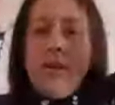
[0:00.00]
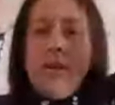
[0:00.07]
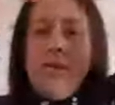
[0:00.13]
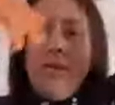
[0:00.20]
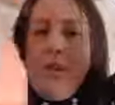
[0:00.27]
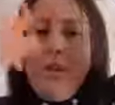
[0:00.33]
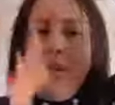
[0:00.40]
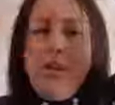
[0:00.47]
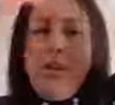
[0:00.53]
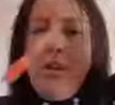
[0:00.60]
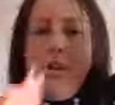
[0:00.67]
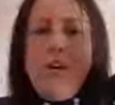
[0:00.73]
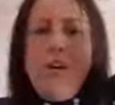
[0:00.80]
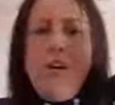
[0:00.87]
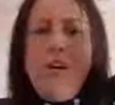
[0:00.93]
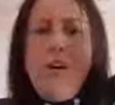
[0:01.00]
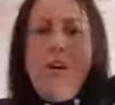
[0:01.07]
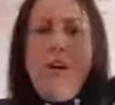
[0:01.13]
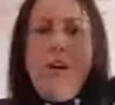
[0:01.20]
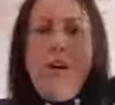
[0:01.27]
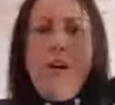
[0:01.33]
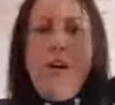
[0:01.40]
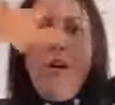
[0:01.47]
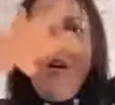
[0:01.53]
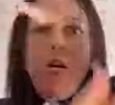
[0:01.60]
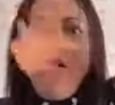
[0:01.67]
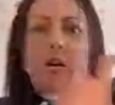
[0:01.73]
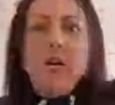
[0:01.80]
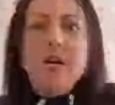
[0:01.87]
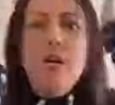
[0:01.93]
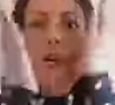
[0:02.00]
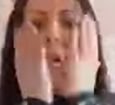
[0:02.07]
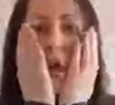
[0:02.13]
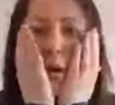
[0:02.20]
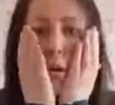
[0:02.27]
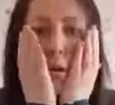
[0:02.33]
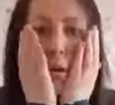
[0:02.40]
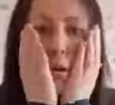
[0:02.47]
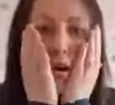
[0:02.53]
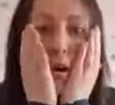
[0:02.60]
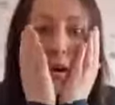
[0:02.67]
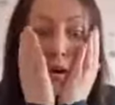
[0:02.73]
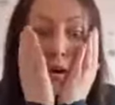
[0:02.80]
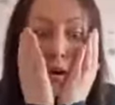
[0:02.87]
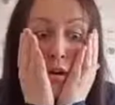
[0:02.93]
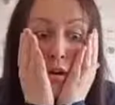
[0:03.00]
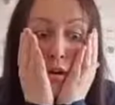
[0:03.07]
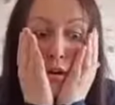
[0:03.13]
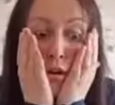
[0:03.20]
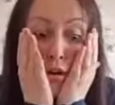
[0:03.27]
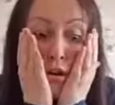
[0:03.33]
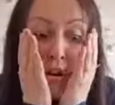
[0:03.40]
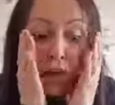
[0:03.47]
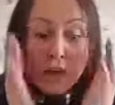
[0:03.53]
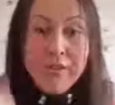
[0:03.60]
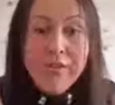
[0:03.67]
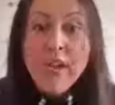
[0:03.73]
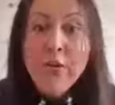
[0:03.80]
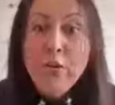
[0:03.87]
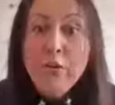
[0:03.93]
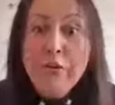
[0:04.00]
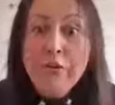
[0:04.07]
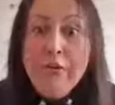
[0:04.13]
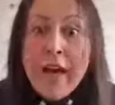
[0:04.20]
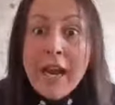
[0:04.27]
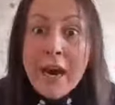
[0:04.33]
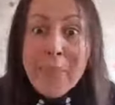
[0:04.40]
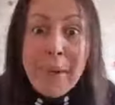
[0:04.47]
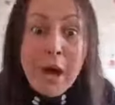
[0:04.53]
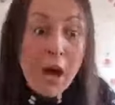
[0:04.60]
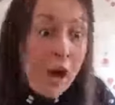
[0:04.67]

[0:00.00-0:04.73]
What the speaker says: here we go. Oh no, they all fell